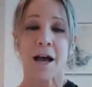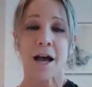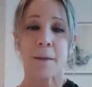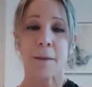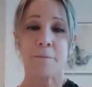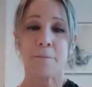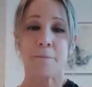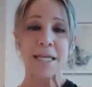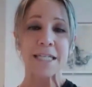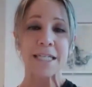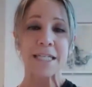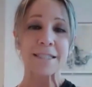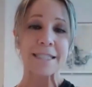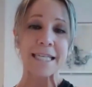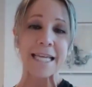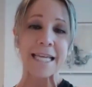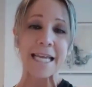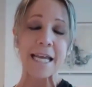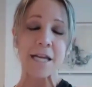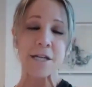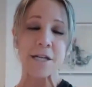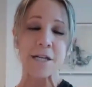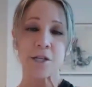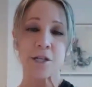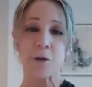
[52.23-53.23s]

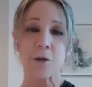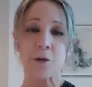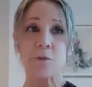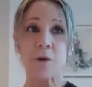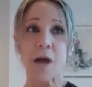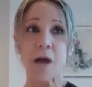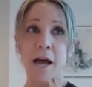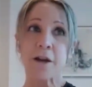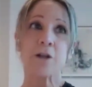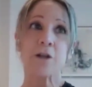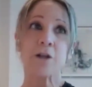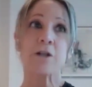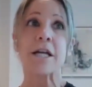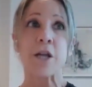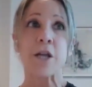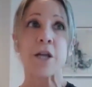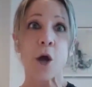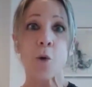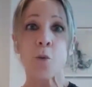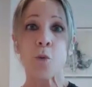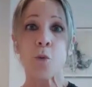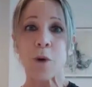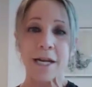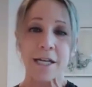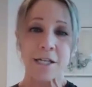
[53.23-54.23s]
ability to not only
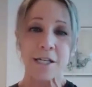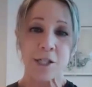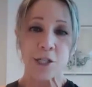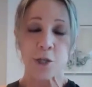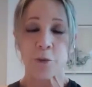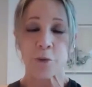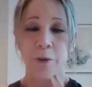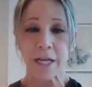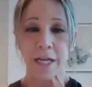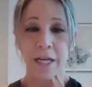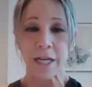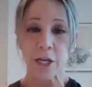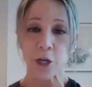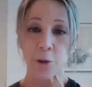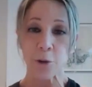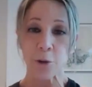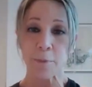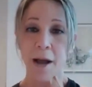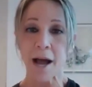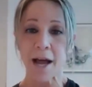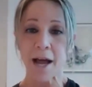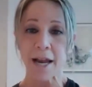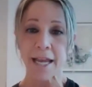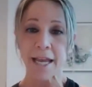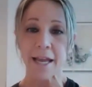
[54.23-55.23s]
know what it's doing in your
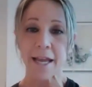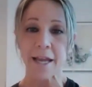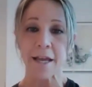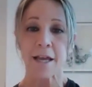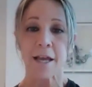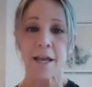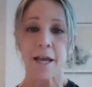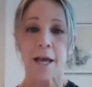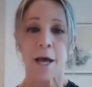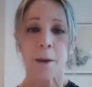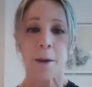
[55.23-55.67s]
body,